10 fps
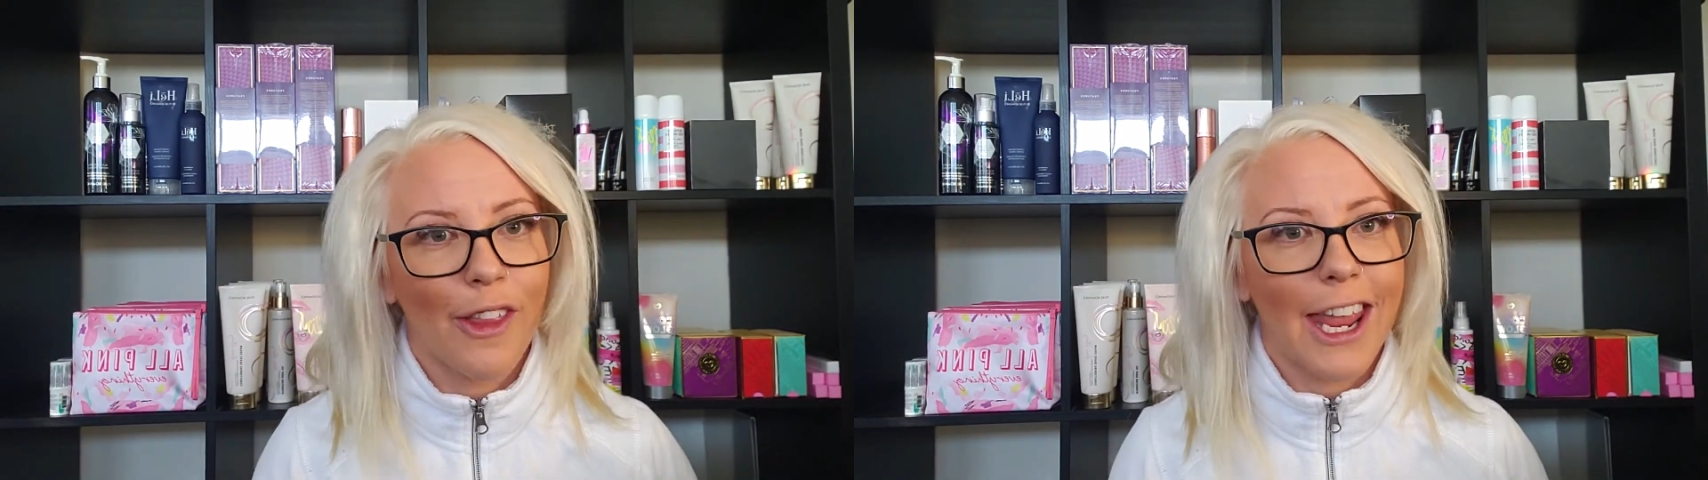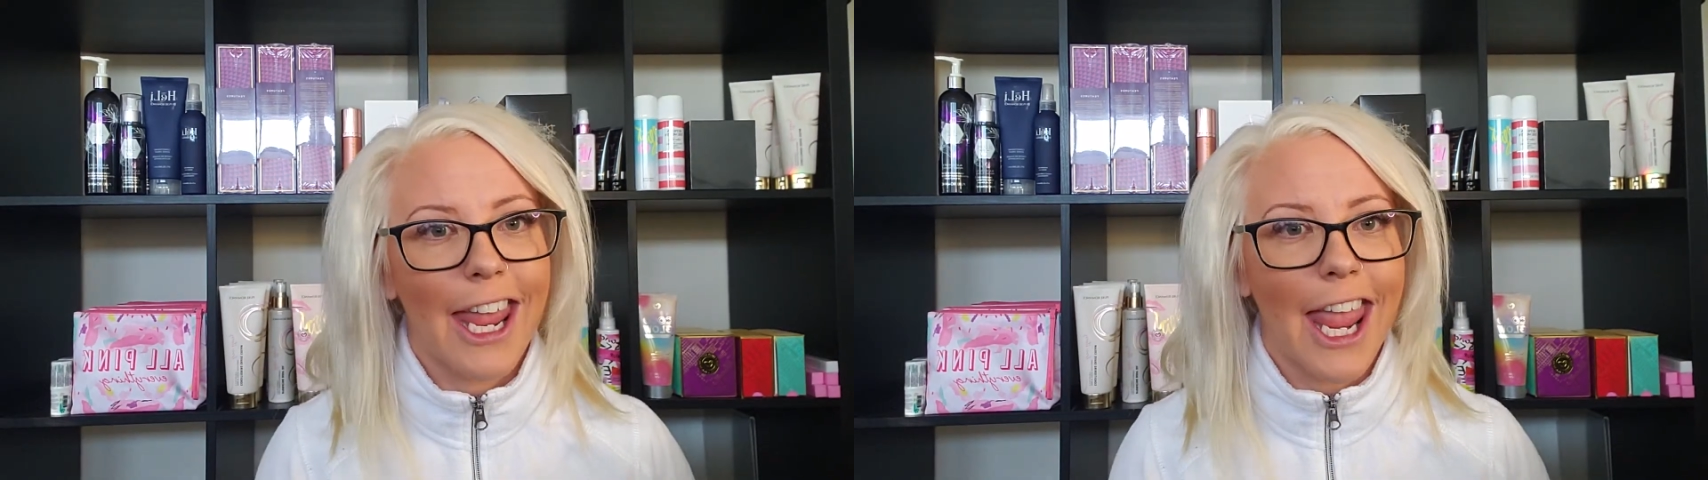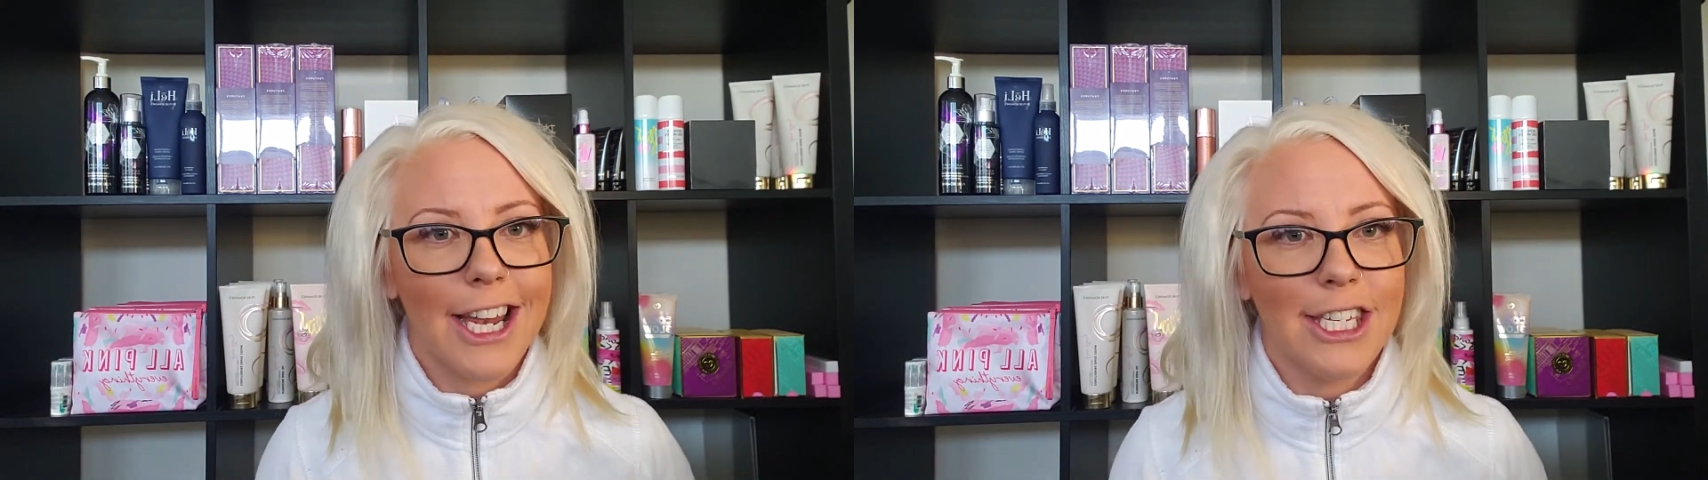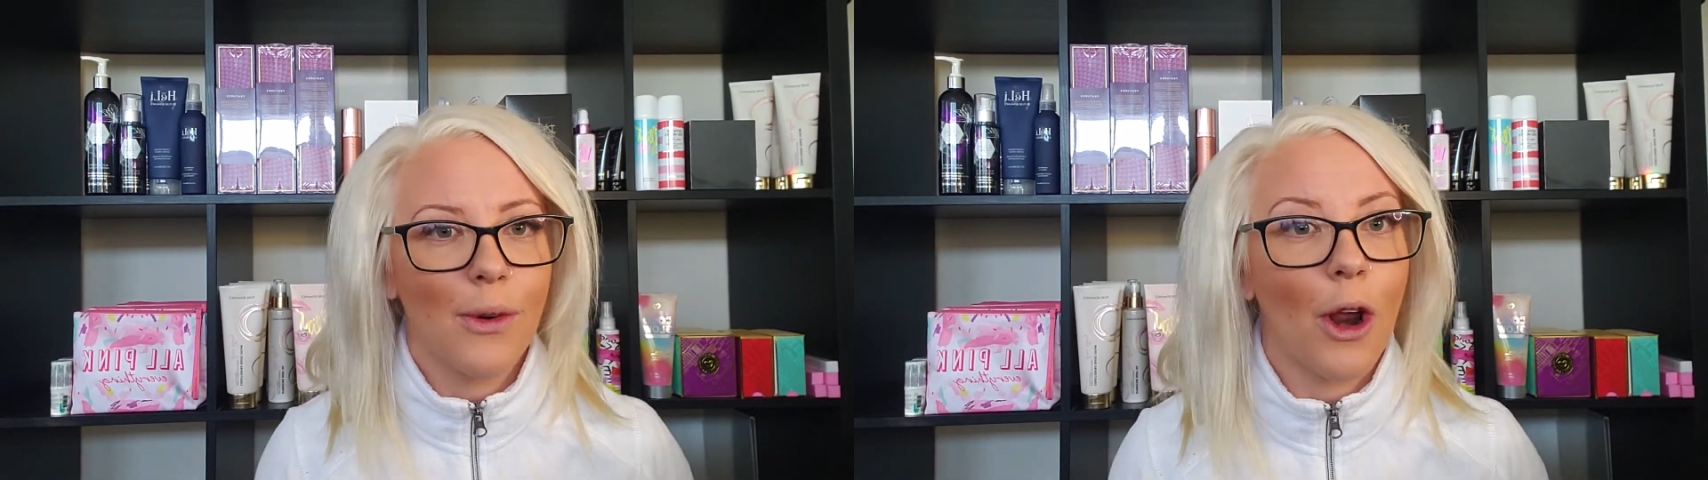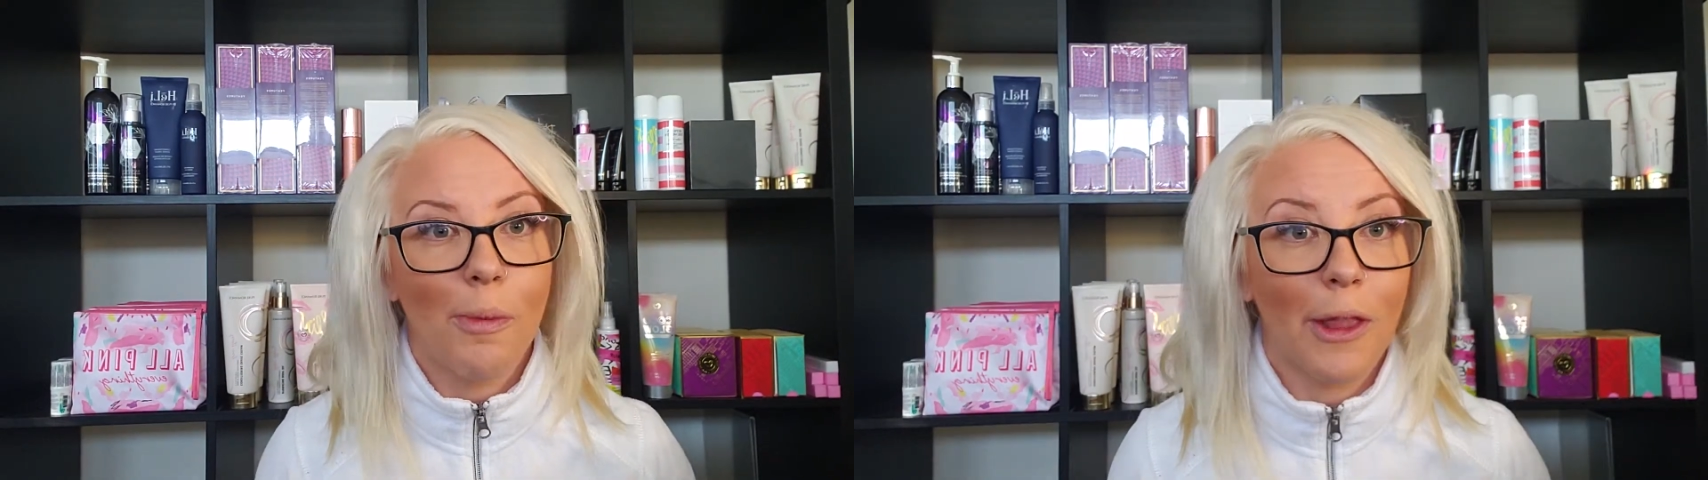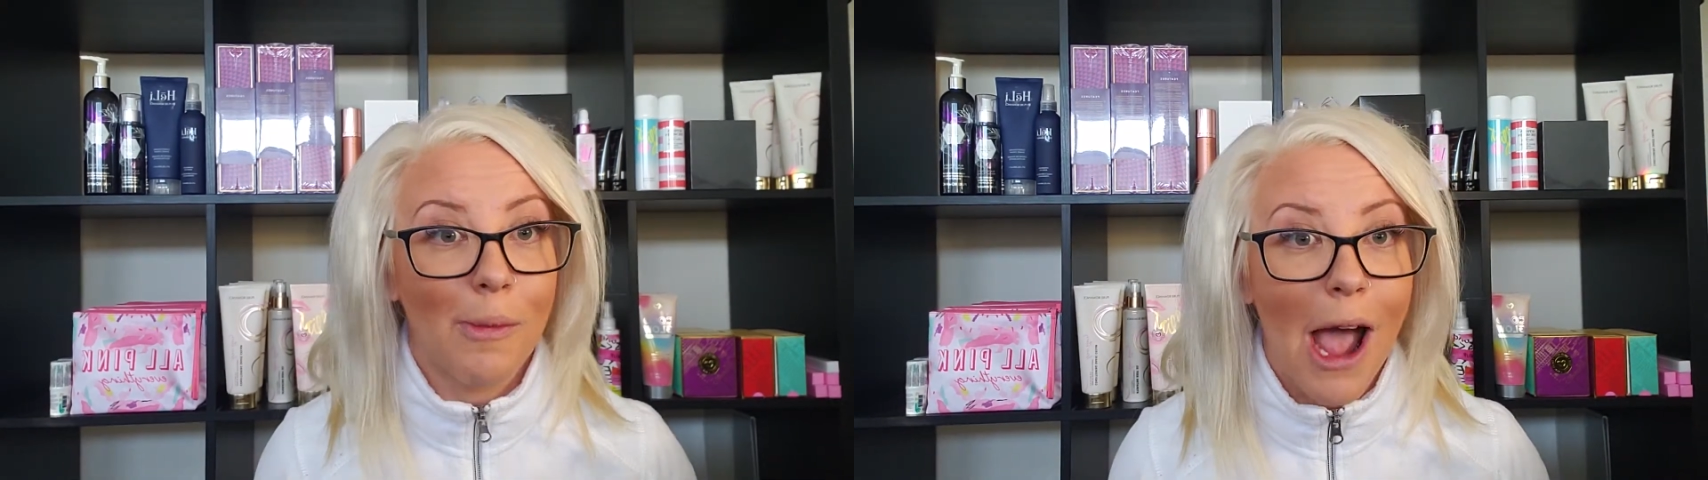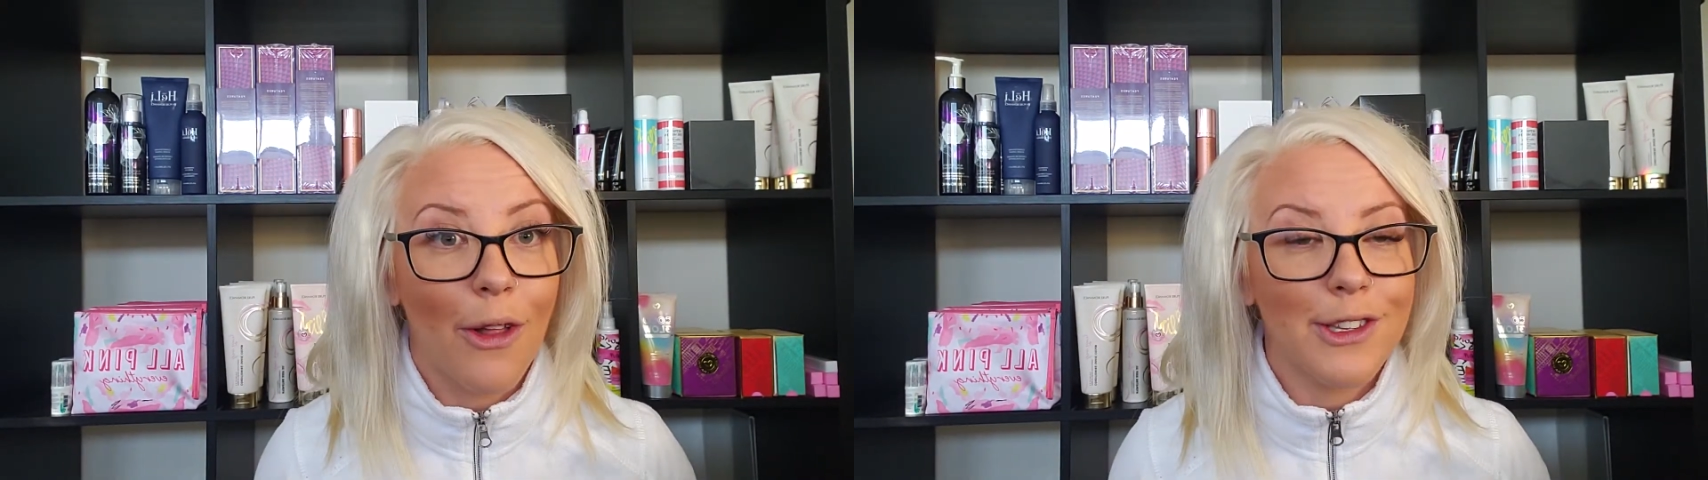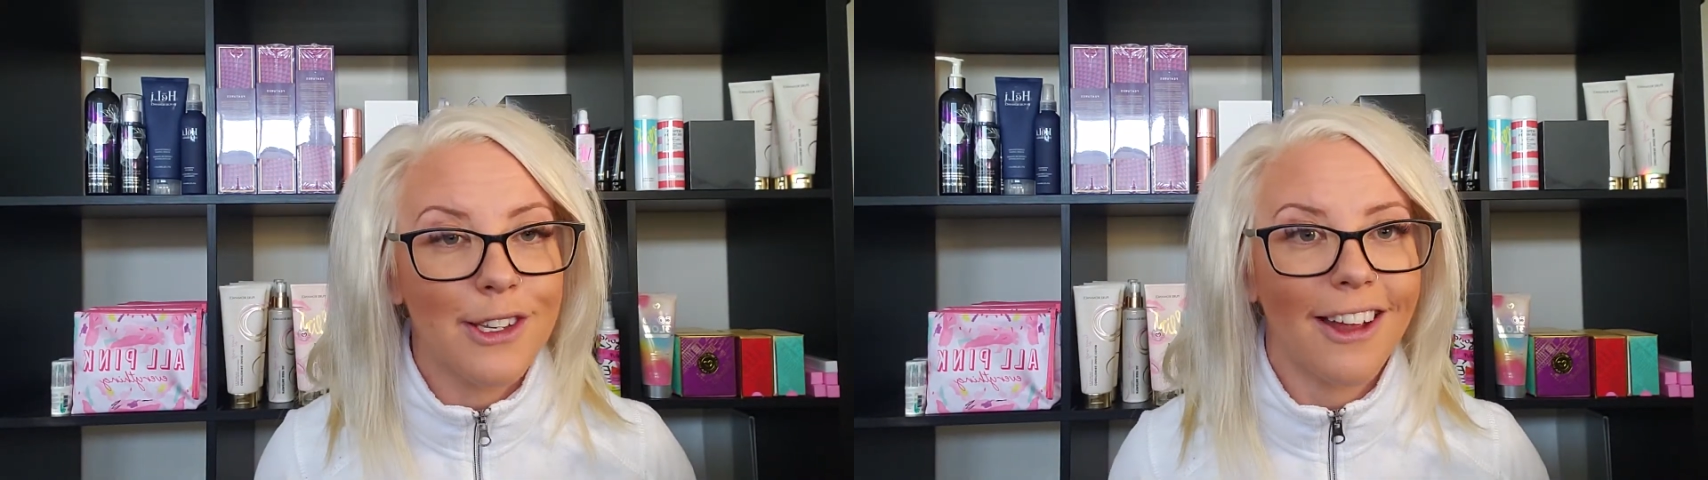they can get to you and open their mouths.